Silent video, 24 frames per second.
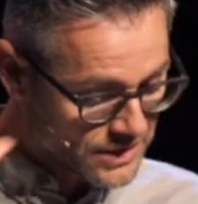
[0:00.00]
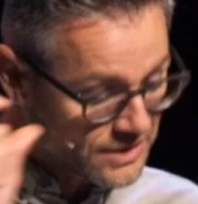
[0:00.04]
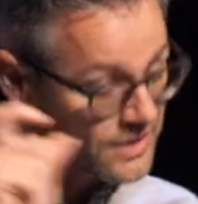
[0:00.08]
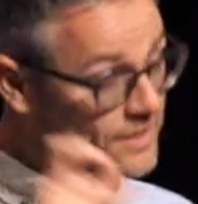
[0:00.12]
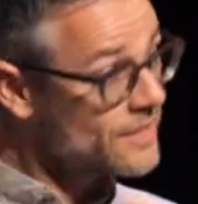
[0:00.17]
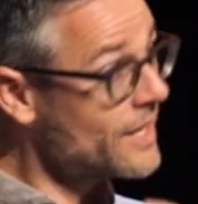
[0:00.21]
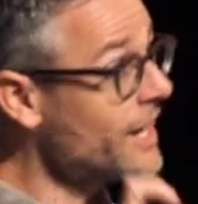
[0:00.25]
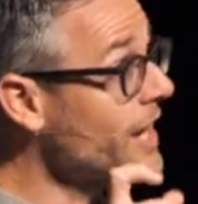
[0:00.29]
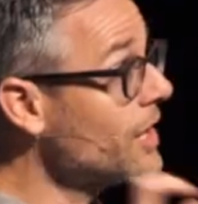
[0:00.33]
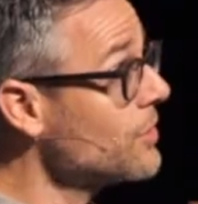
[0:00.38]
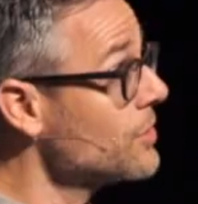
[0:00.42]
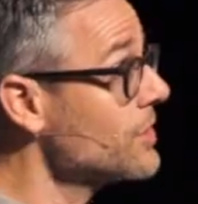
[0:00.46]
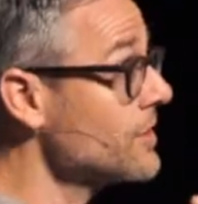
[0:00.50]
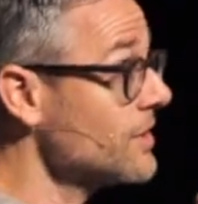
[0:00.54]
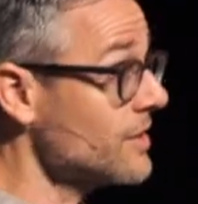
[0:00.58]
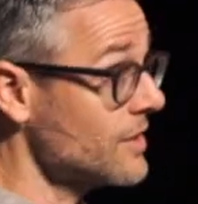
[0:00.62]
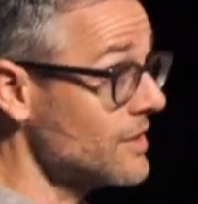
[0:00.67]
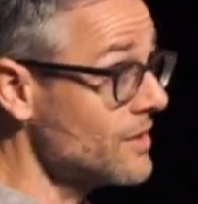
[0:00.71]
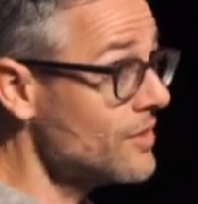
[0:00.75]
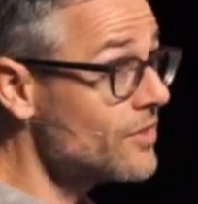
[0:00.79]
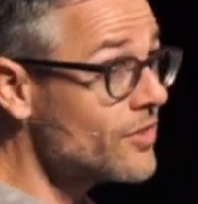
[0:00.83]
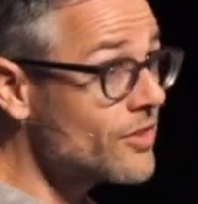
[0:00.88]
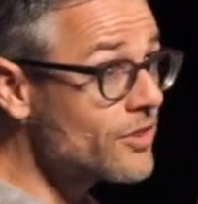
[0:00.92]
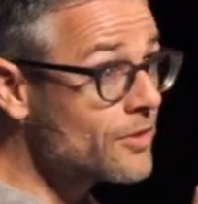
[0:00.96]
an
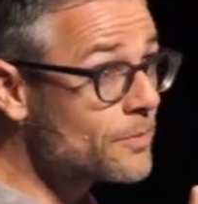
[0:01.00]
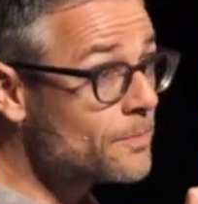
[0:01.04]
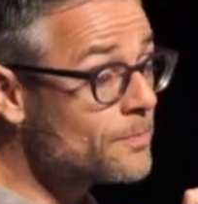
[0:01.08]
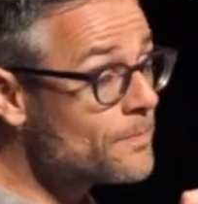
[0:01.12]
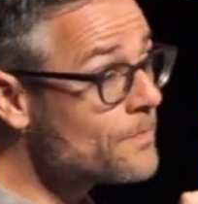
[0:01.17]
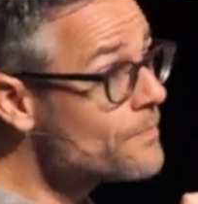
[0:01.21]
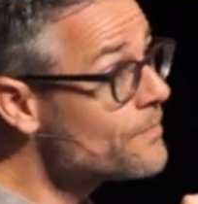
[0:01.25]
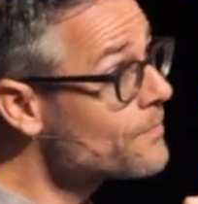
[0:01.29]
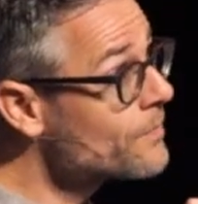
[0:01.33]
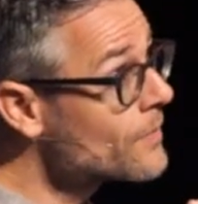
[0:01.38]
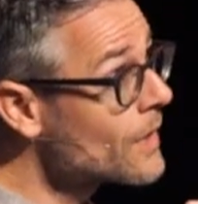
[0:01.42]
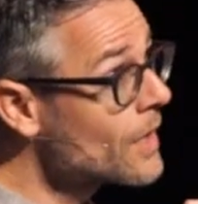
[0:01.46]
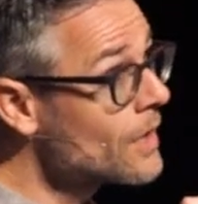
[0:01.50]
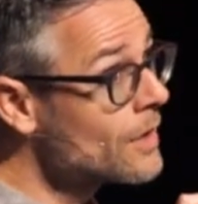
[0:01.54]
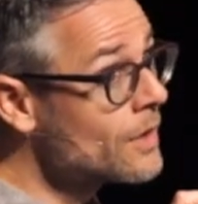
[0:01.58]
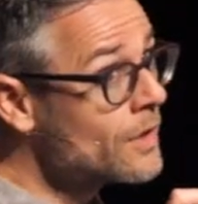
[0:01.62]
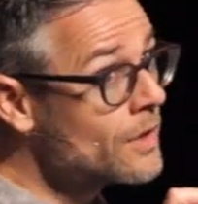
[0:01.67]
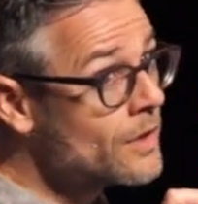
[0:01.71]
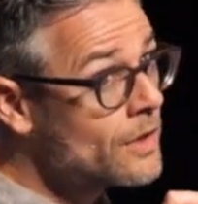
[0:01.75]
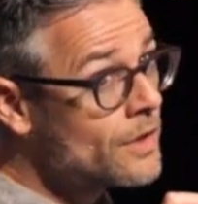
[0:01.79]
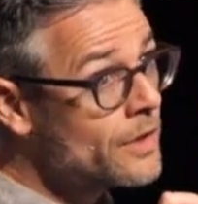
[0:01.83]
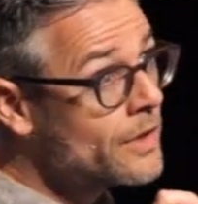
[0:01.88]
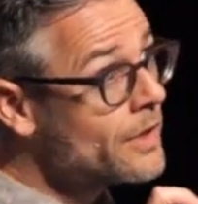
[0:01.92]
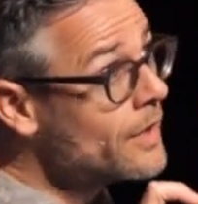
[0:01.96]
inheritance.
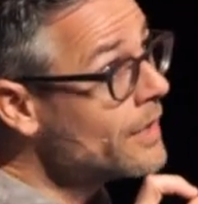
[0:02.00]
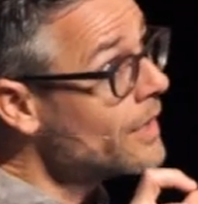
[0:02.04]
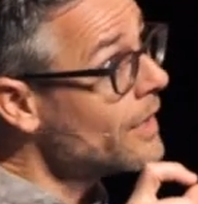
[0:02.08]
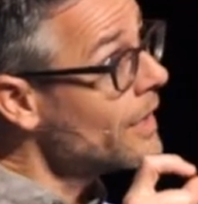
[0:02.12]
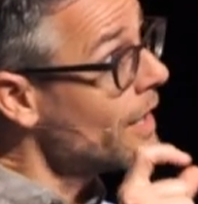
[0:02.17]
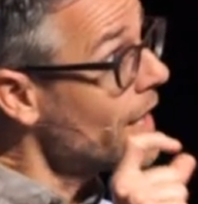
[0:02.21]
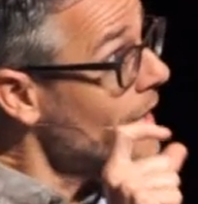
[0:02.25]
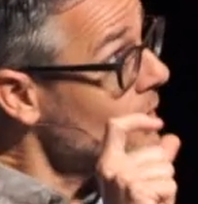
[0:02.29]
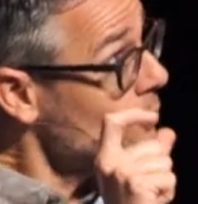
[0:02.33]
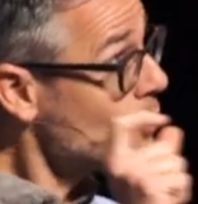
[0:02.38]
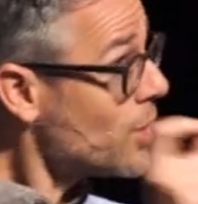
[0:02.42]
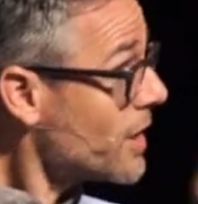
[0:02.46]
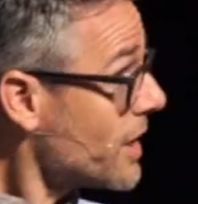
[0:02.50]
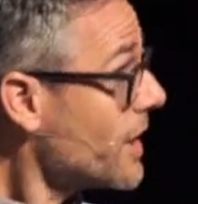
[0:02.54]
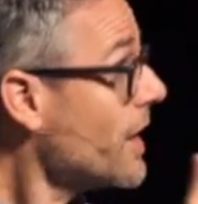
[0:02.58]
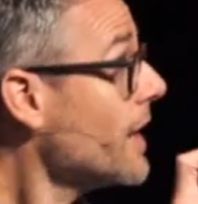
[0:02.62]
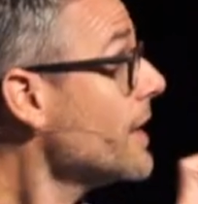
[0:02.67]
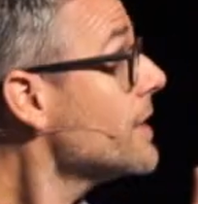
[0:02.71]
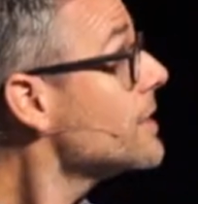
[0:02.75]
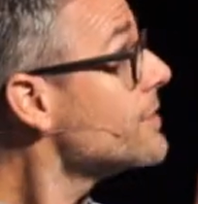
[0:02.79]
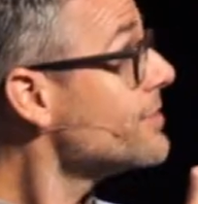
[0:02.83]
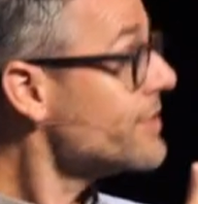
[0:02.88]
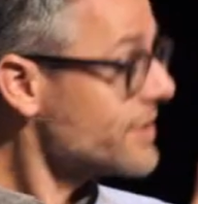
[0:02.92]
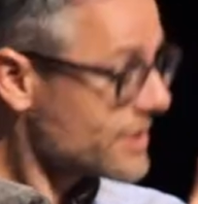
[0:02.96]
And what
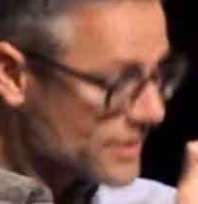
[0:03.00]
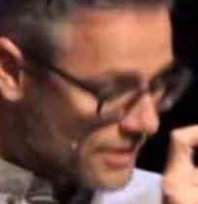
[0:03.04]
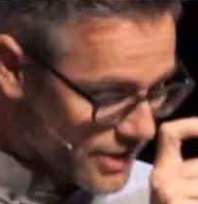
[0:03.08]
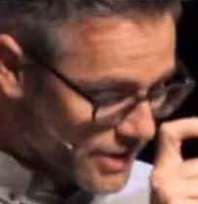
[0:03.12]
kind of an